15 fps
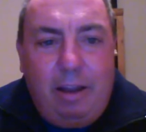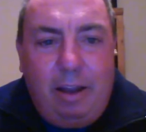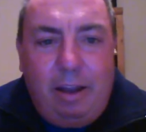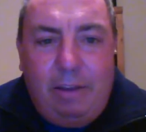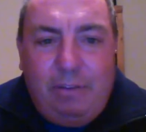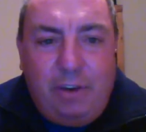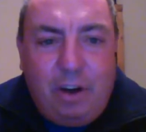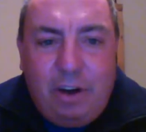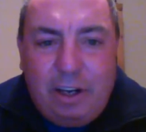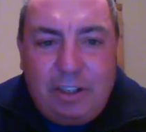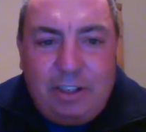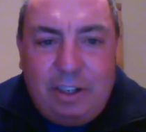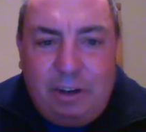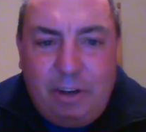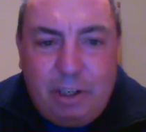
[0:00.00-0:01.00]
If you're not
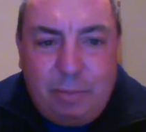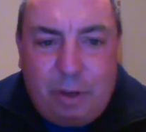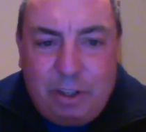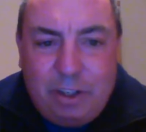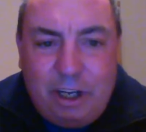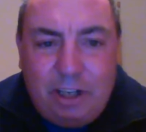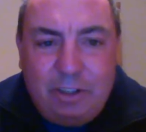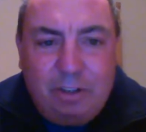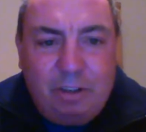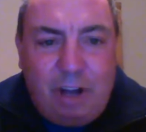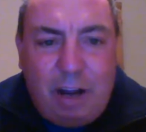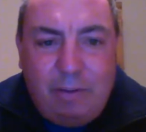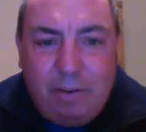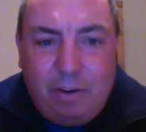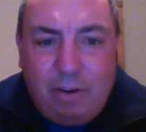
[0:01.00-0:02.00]
serious about changing your
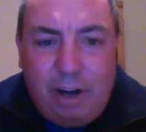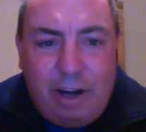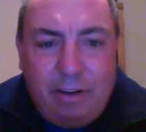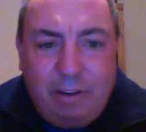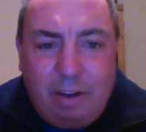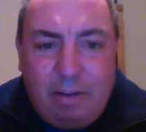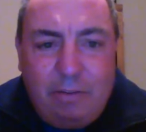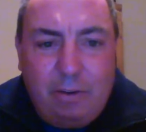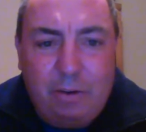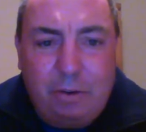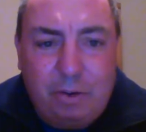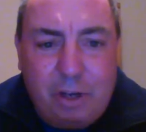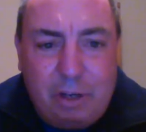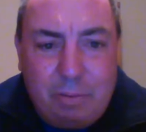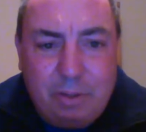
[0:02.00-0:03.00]
life and creating the life of your
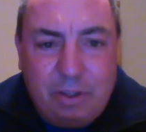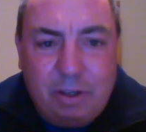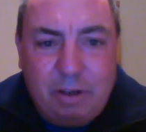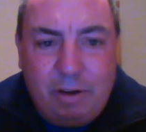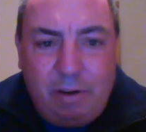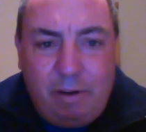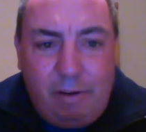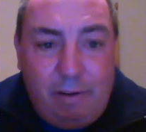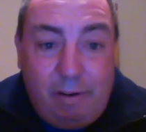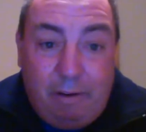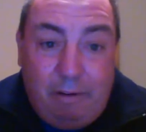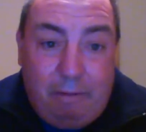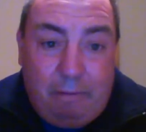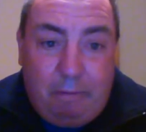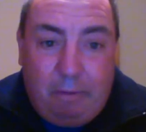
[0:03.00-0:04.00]
dreams,
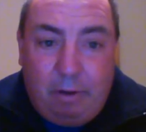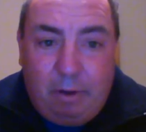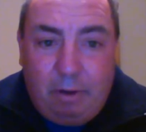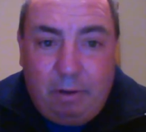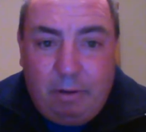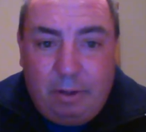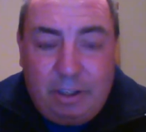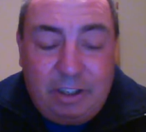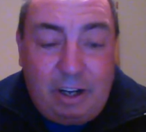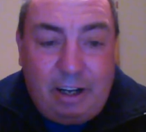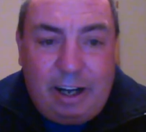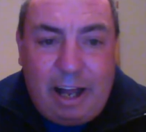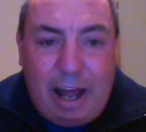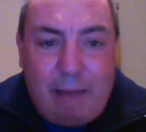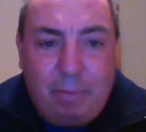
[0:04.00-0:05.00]
it's not
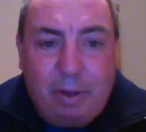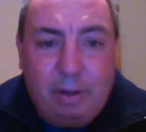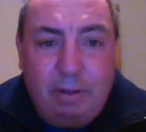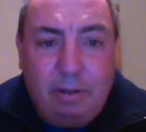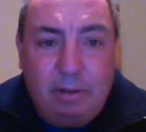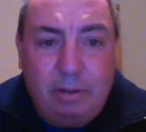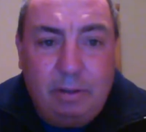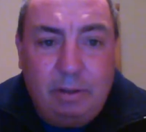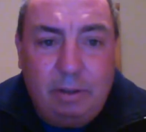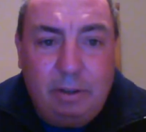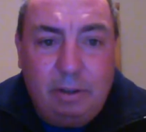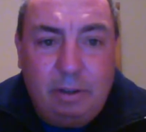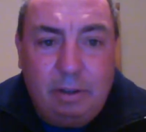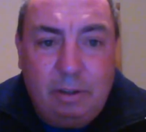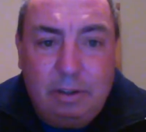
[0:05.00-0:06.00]
going to happen.
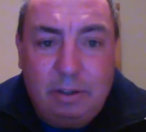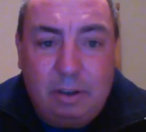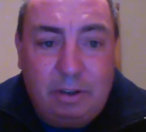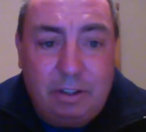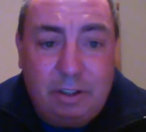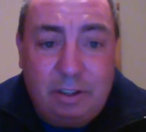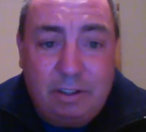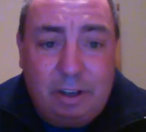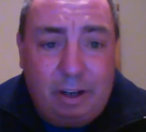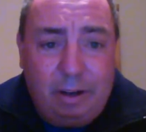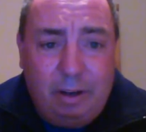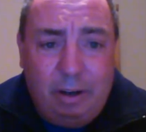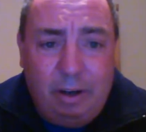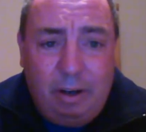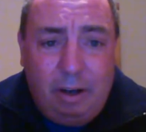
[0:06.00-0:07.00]
So it's just
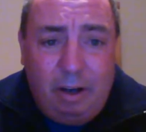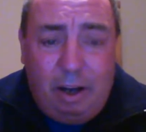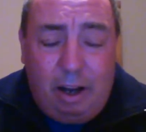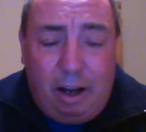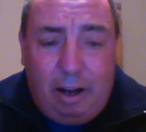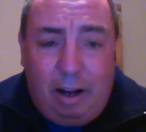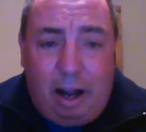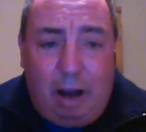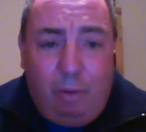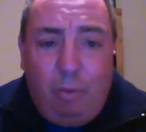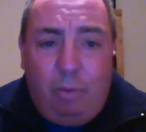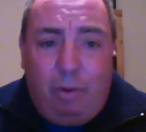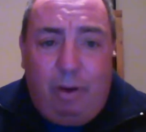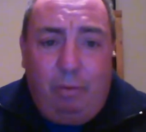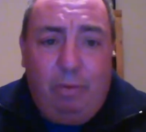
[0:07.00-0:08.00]
like, how,
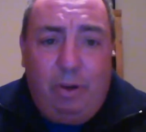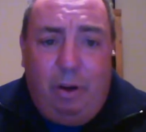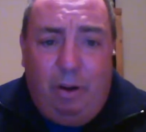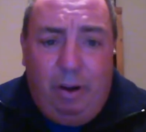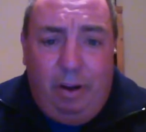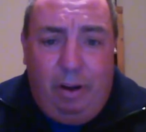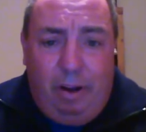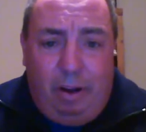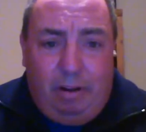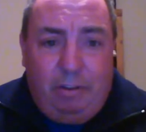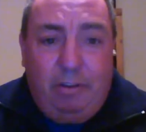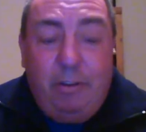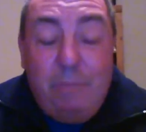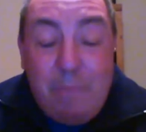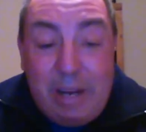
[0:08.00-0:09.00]

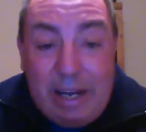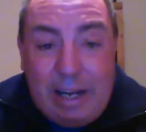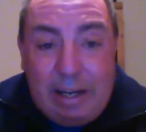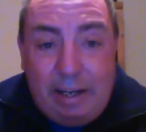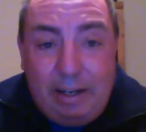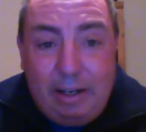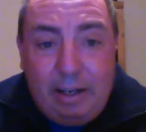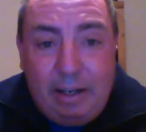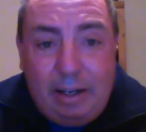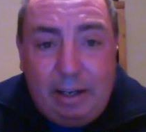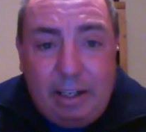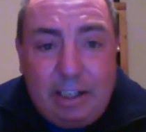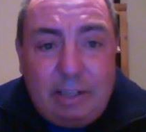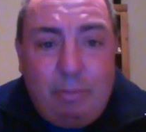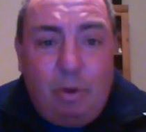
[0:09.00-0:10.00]
to me,
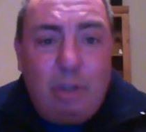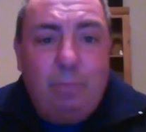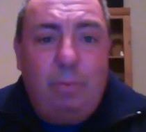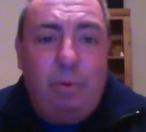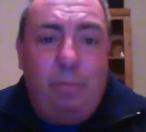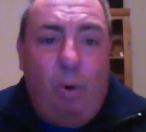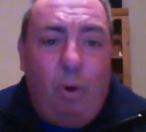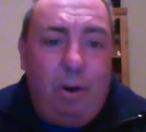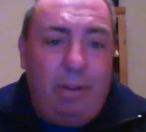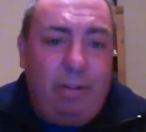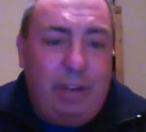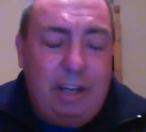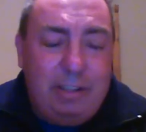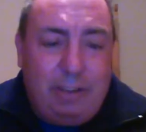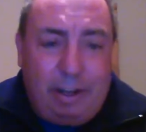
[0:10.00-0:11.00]
it's the most
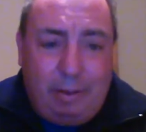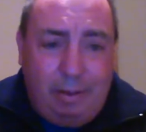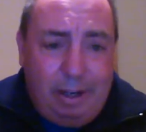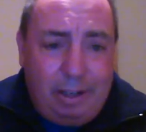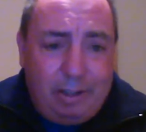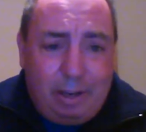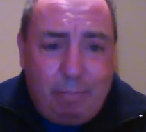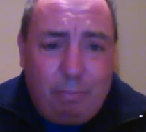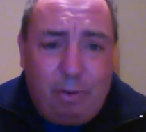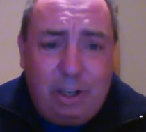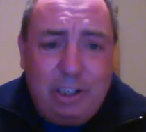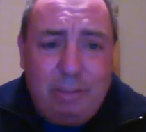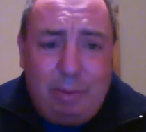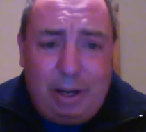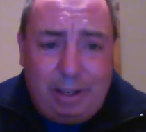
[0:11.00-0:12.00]
important. It's like
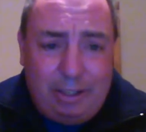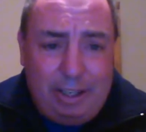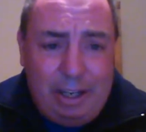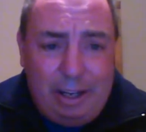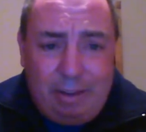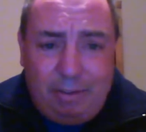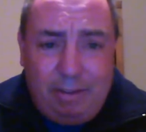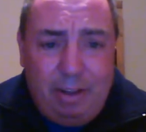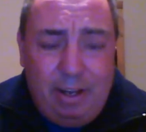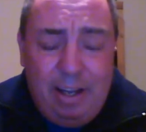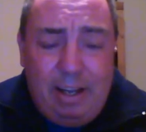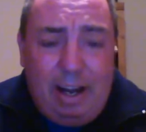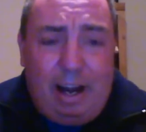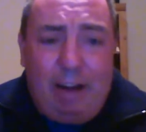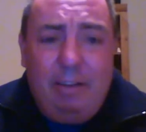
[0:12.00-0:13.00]
brushing my teeth.
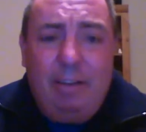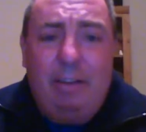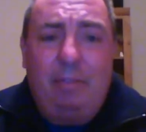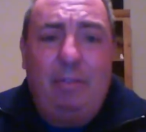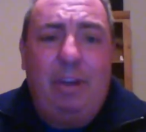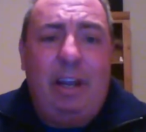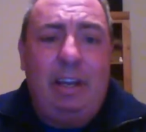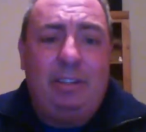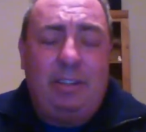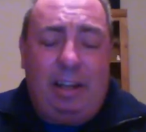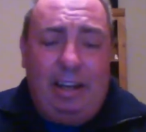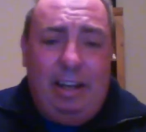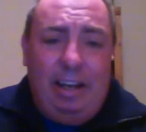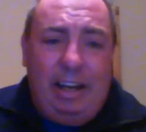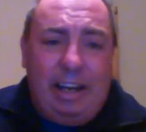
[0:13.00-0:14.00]
I don't even think it's
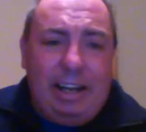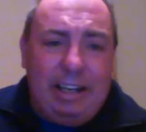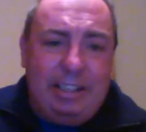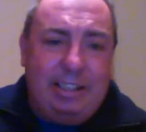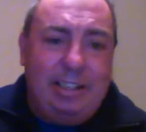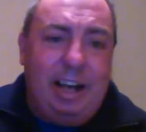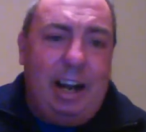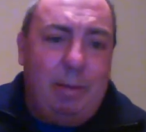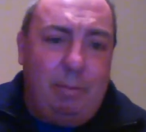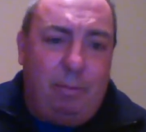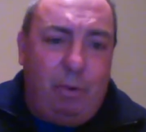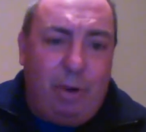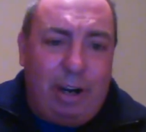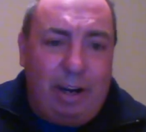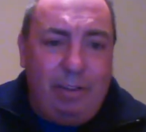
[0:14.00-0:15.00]
like it gets done
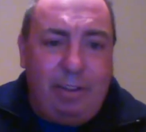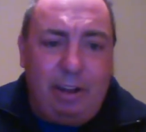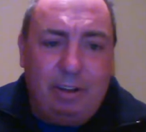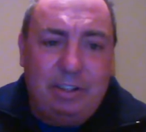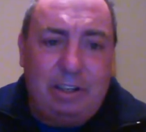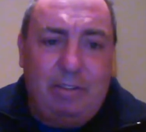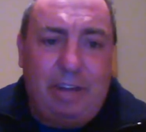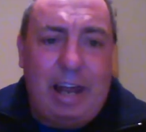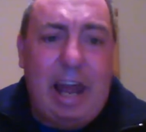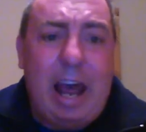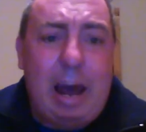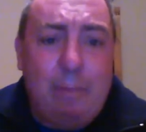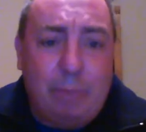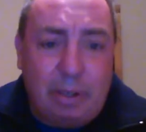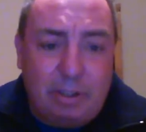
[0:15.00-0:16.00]
before anything else even
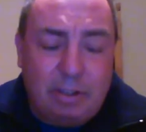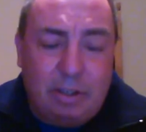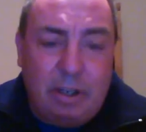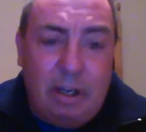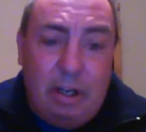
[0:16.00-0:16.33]
happens.